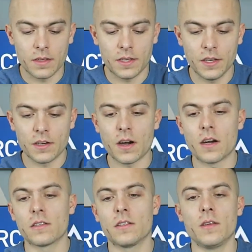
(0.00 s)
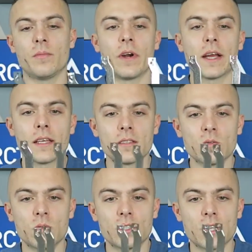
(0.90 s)
Here are the
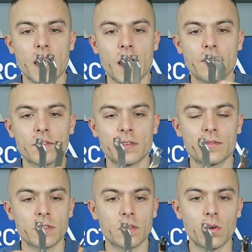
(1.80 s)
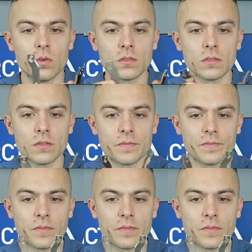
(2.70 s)
brackets which have different holes.